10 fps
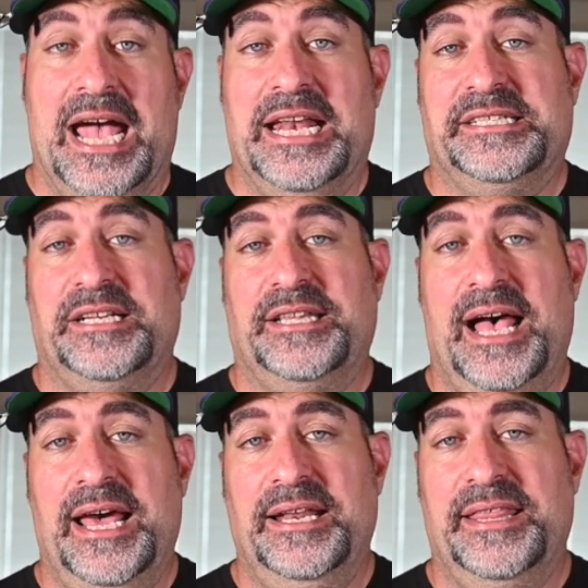And there's a
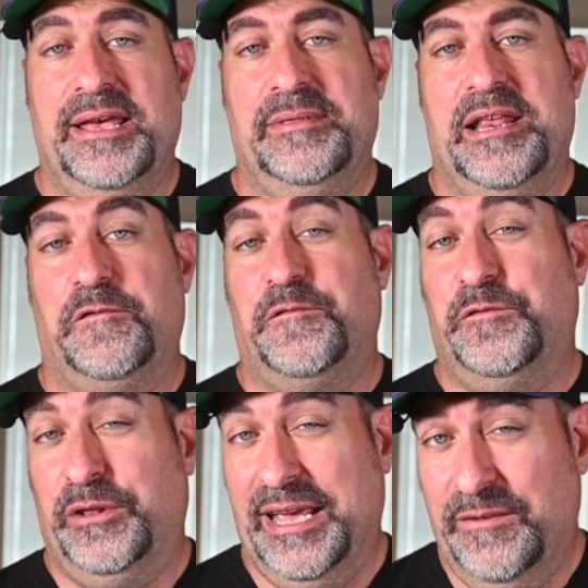lot of them that are
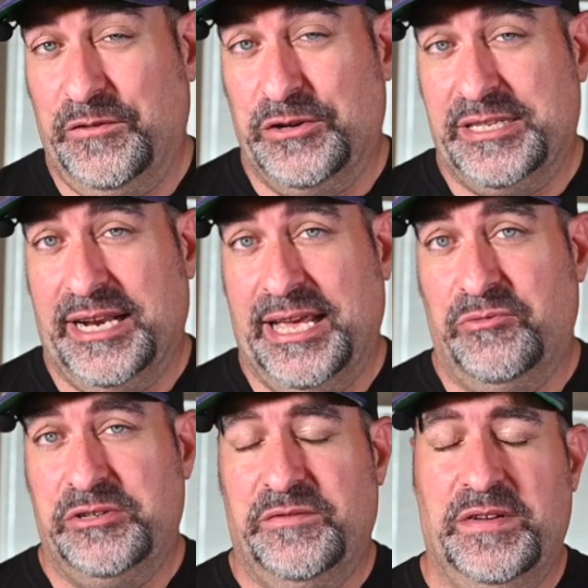flavored today,
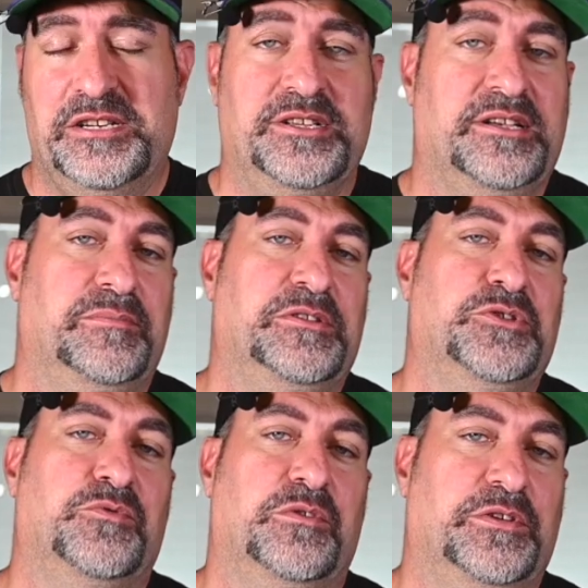which eventually I'm going to be
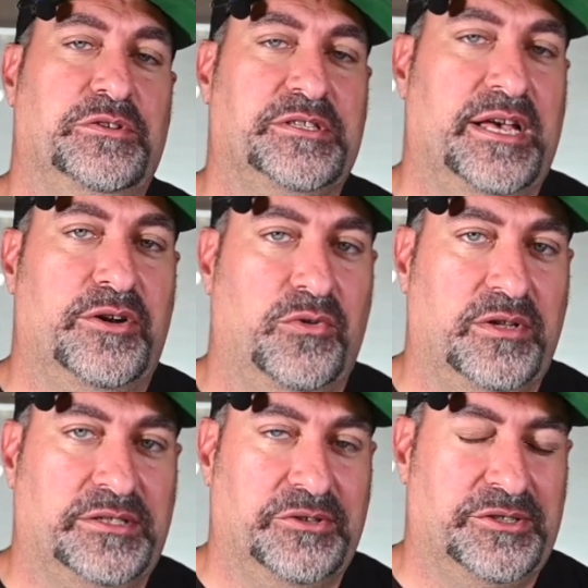doing reviews on
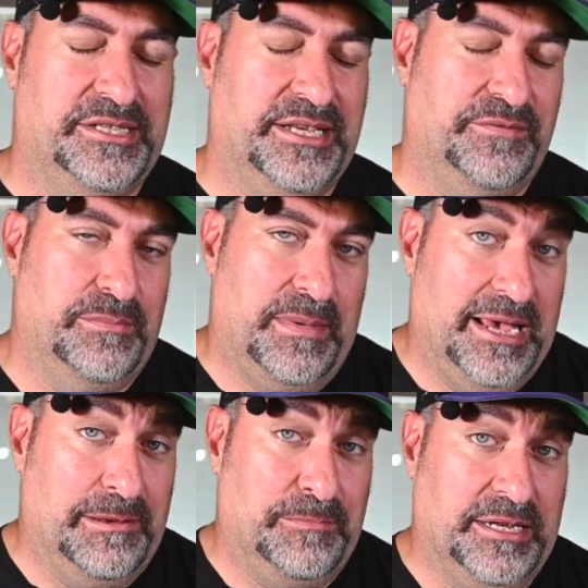also, just to give you
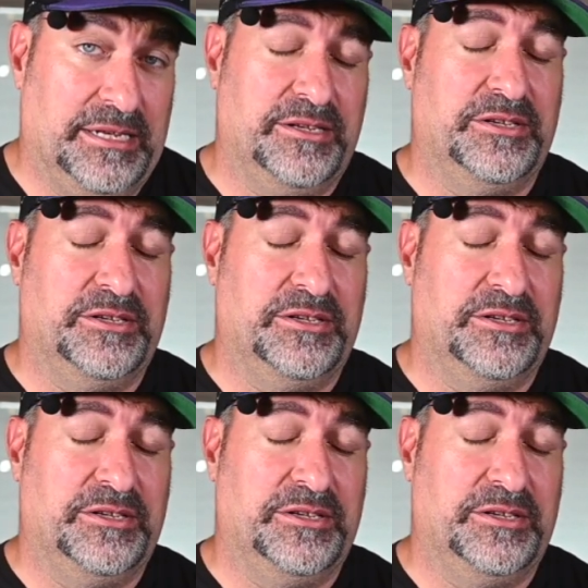my opinion.